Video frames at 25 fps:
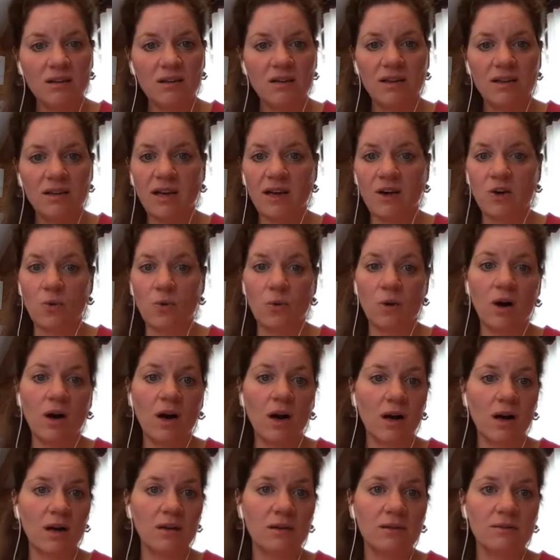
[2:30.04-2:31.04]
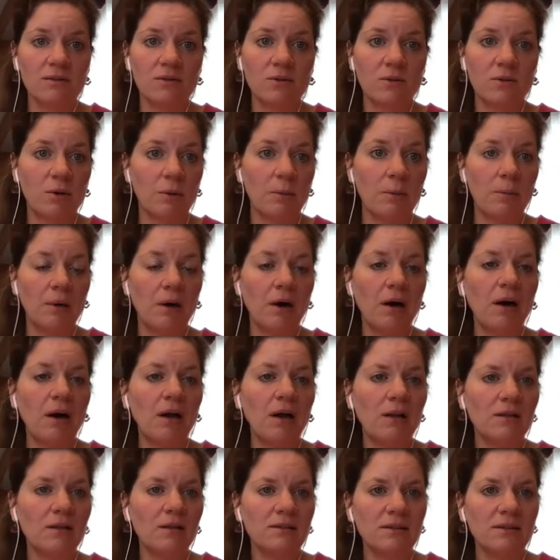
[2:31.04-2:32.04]
and a rock or a
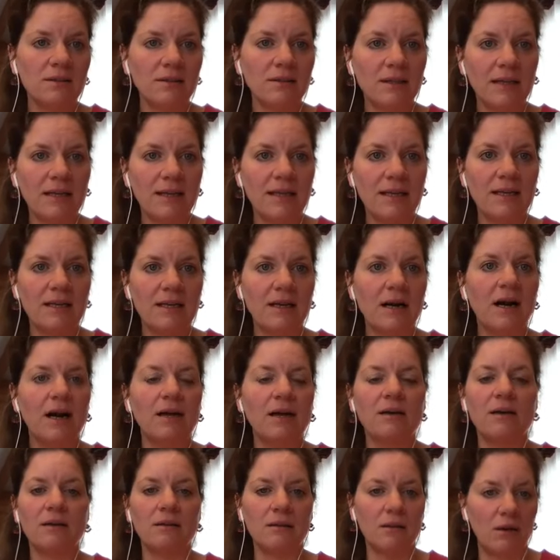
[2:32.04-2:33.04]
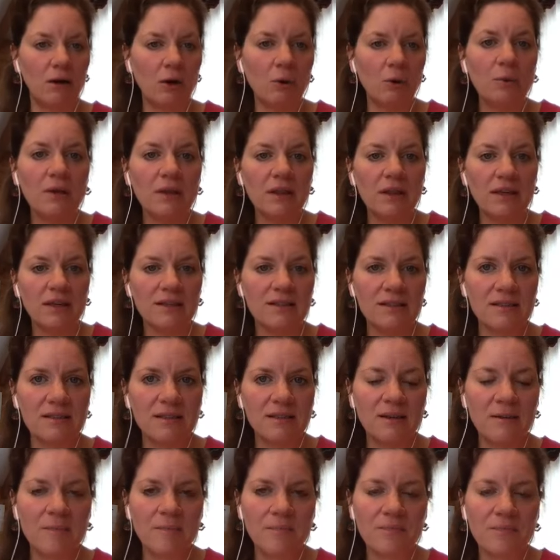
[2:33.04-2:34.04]
ball, and they got along with it.
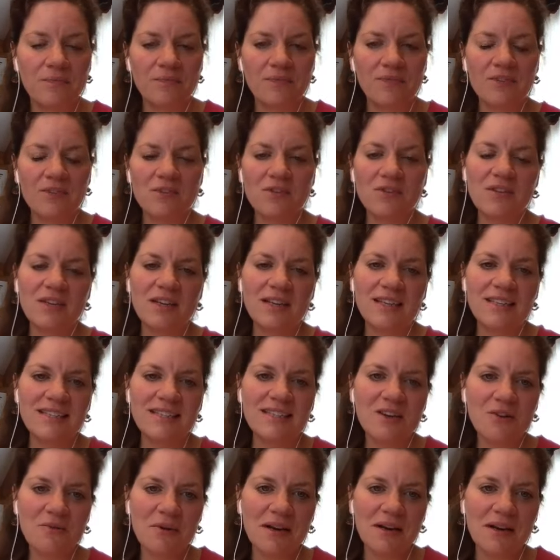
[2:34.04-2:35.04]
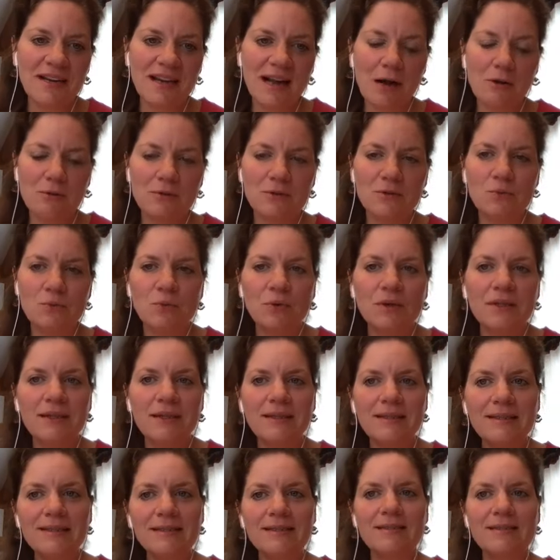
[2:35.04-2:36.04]
So the idea right now is, what
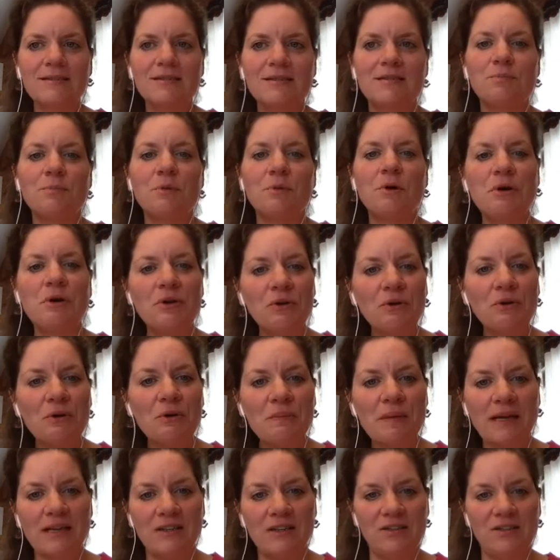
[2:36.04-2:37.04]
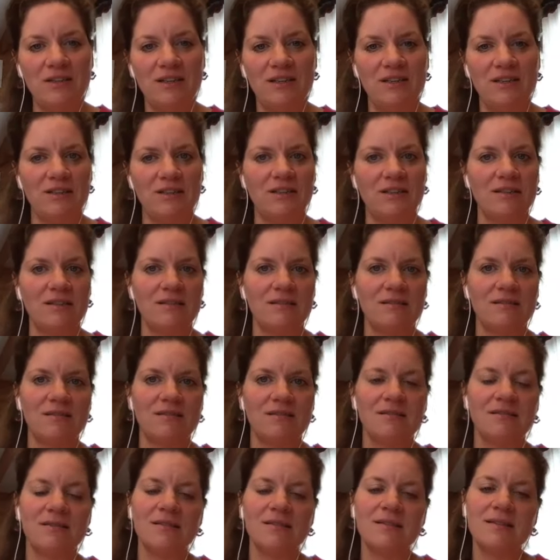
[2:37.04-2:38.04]
things spark your imagination?
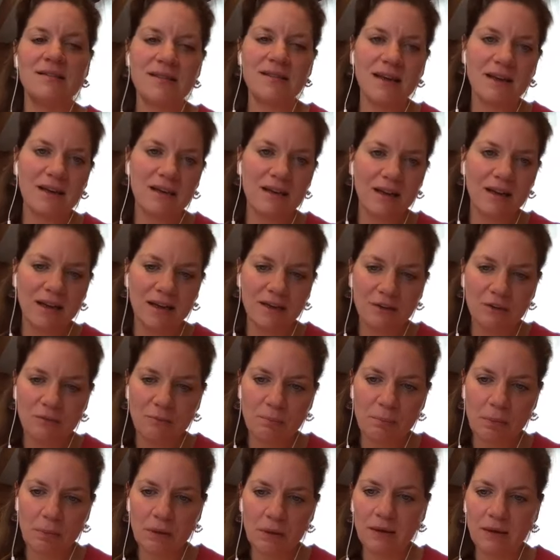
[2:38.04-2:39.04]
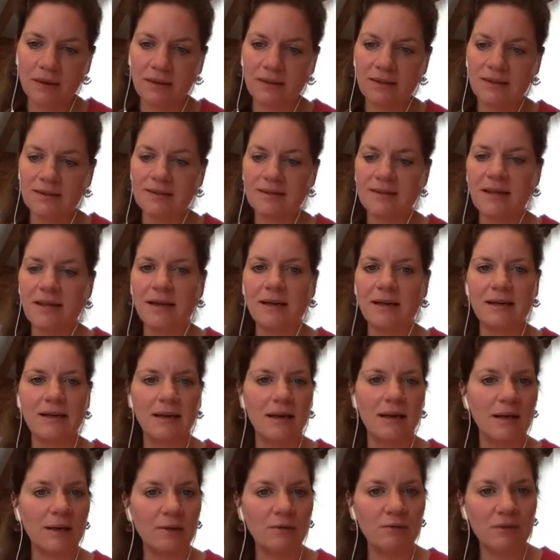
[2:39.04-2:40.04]
Is that a kind of book? Is that a
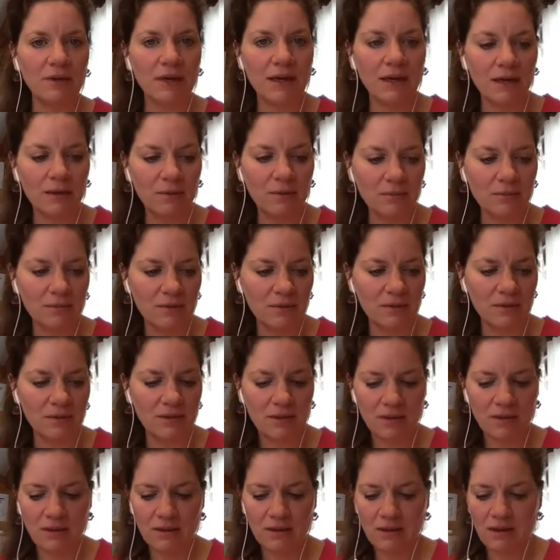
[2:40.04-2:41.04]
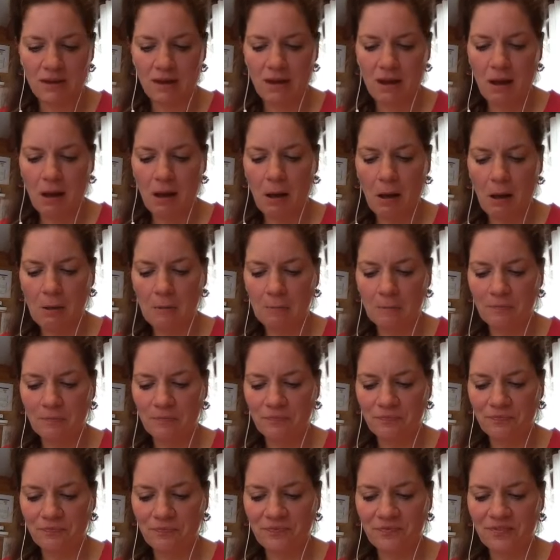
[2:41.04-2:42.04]
kind of game?
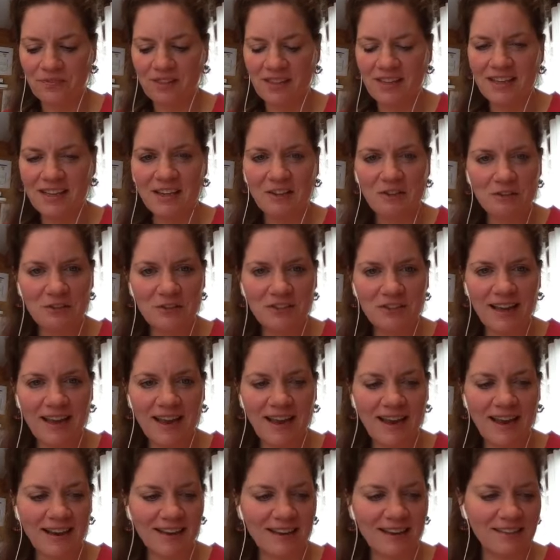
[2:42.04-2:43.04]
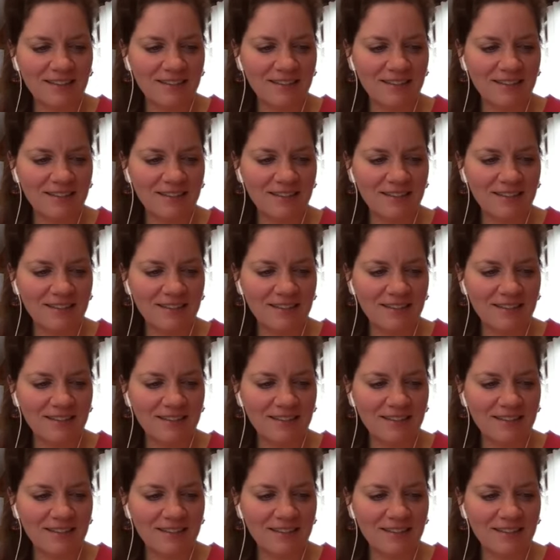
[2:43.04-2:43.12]
The other day,